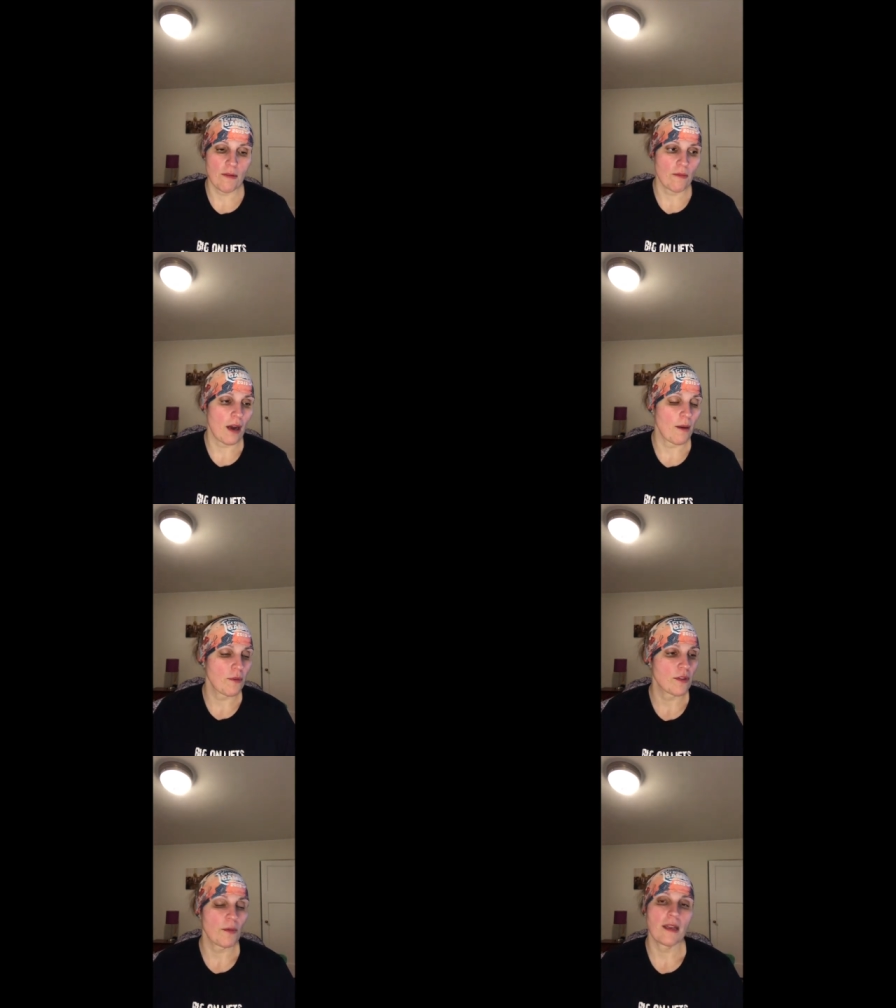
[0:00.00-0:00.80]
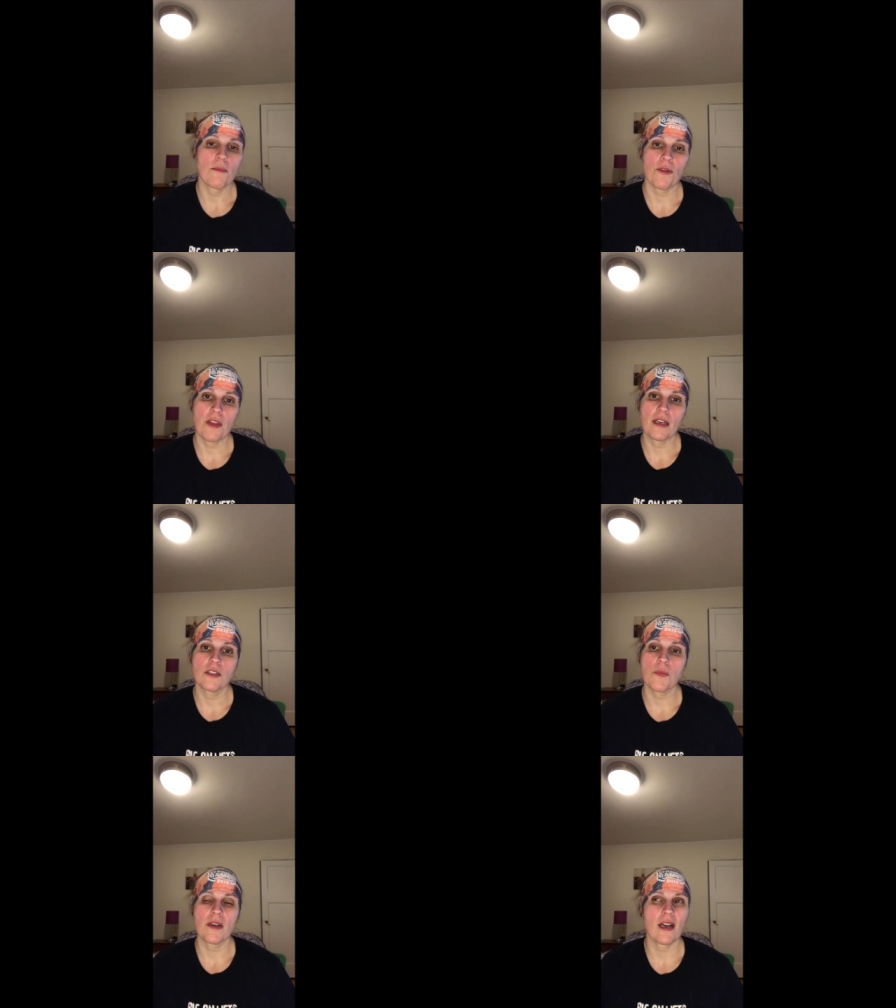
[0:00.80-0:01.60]
Um, with the weight in both hands,
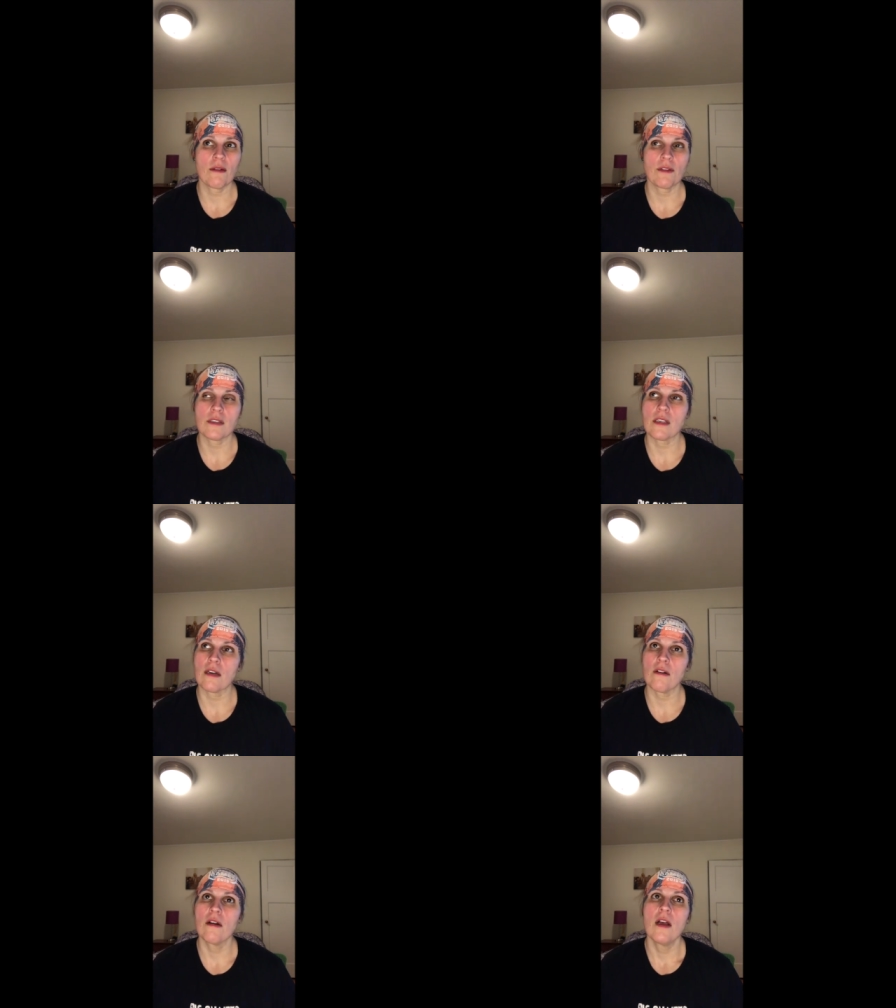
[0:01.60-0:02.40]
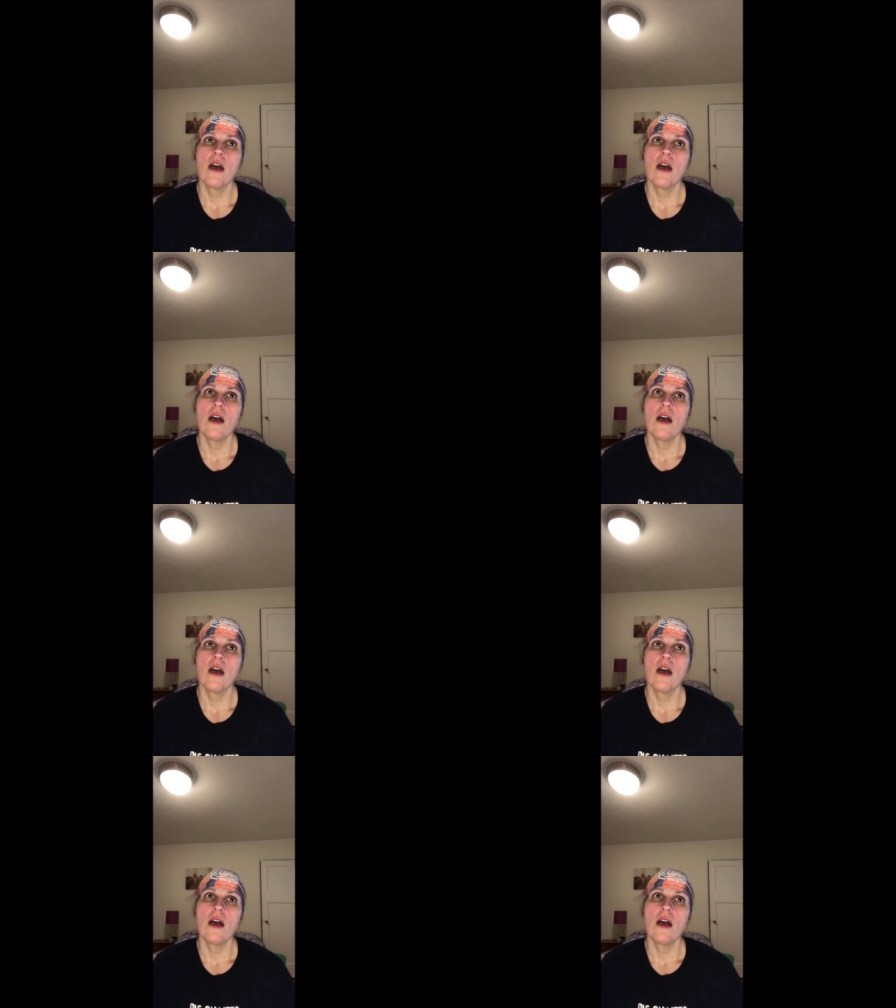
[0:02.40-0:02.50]
but not with a single.